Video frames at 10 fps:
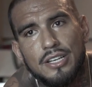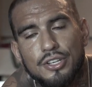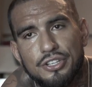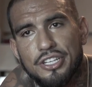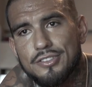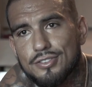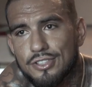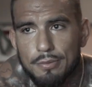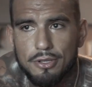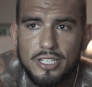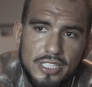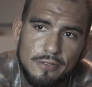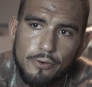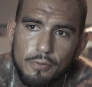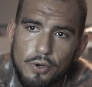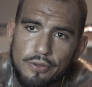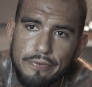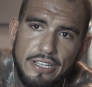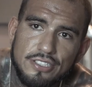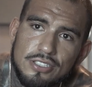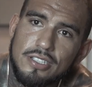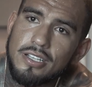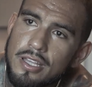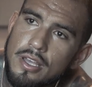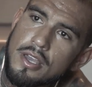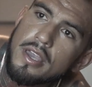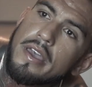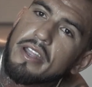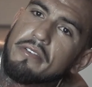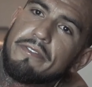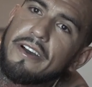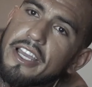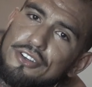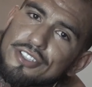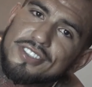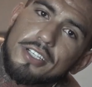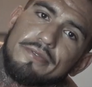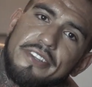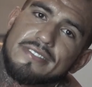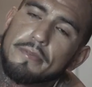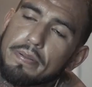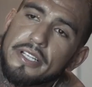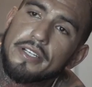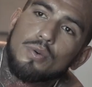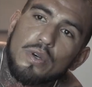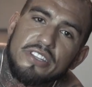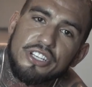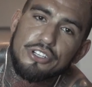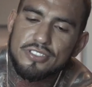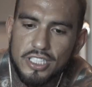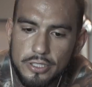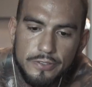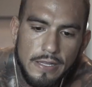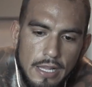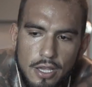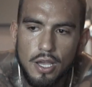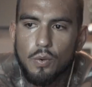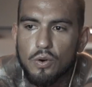you need to stop looking for motivation and find your self-discipline within yourself.